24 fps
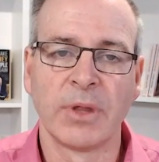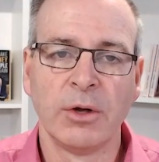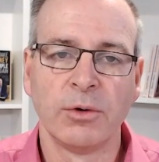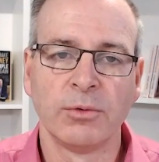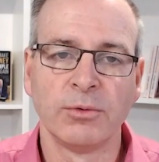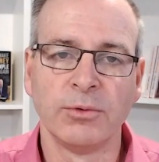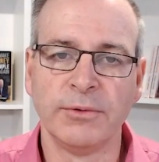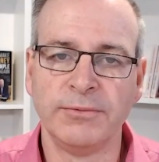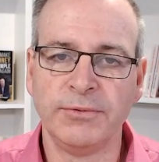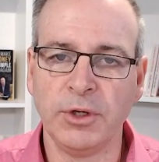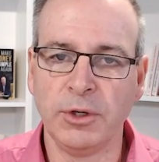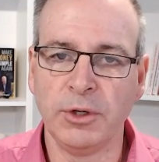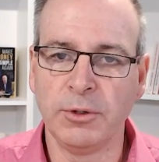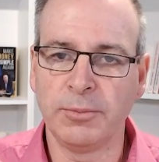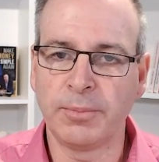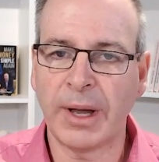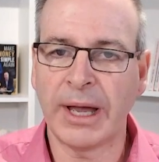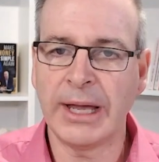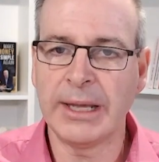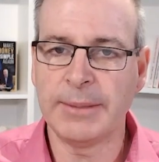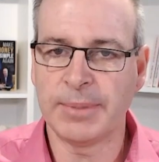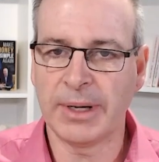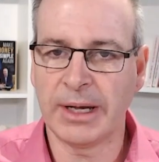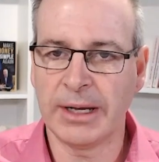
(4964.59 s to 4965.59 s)
review
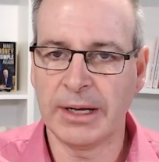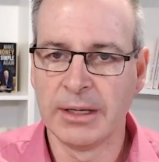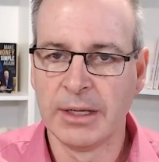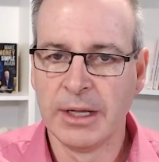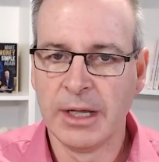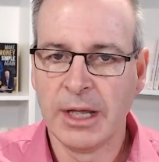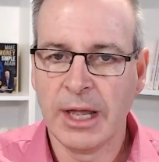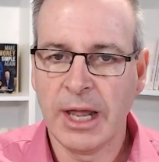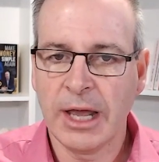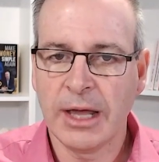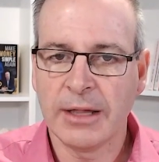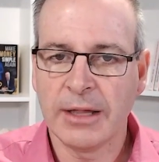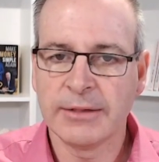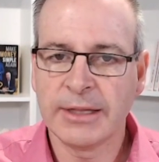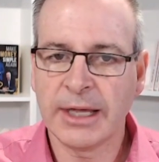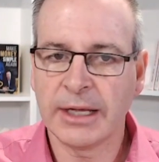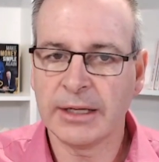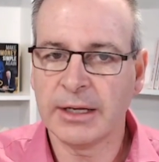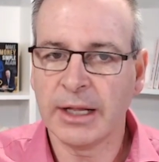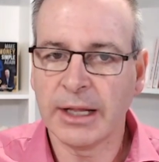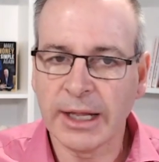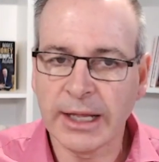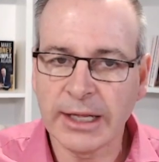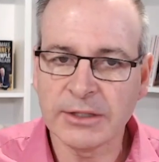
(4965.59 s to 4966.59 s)
paper
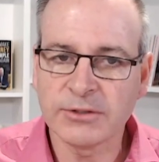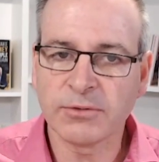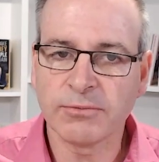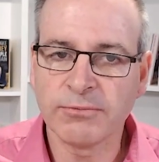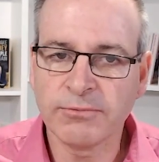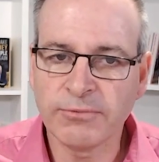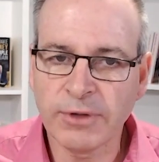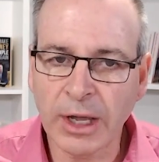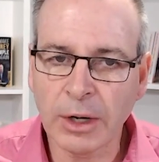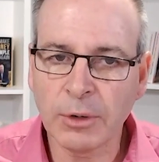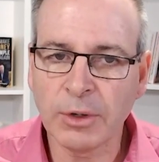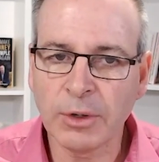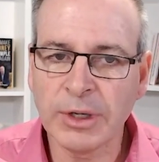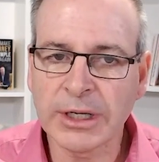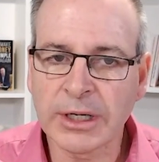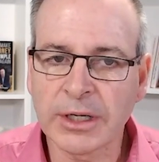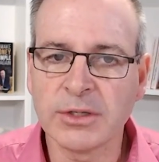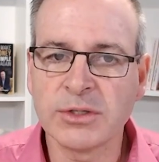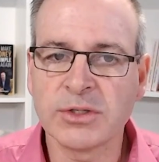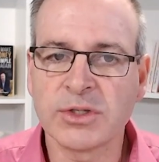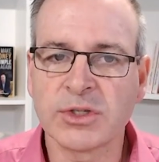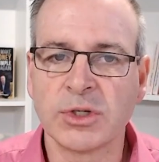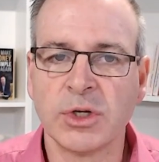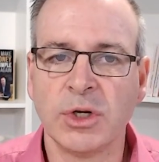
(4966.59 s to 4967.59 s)
that is very
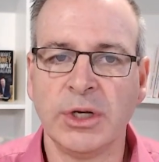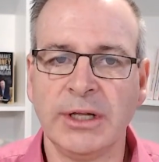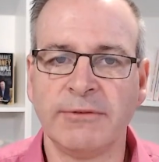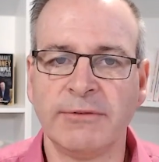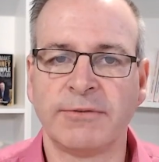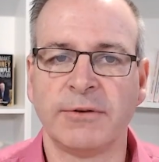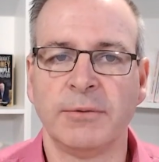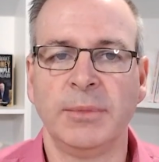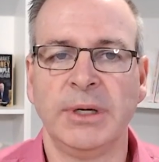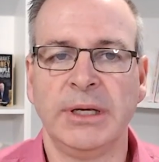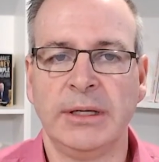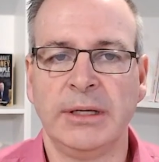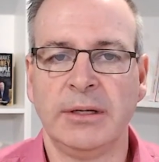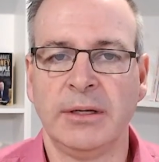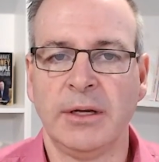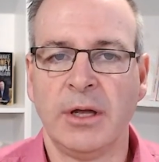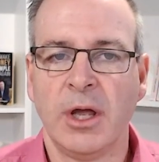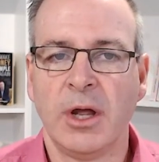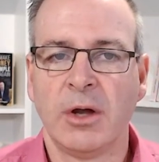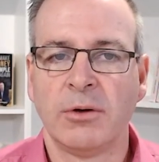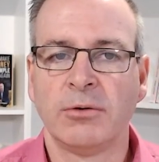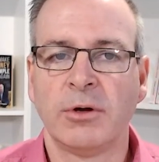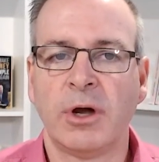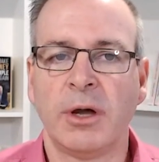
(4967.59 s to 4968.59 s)
concerning for me,
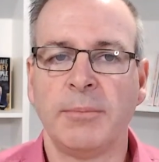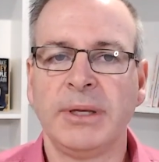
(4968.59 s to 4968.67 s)
right?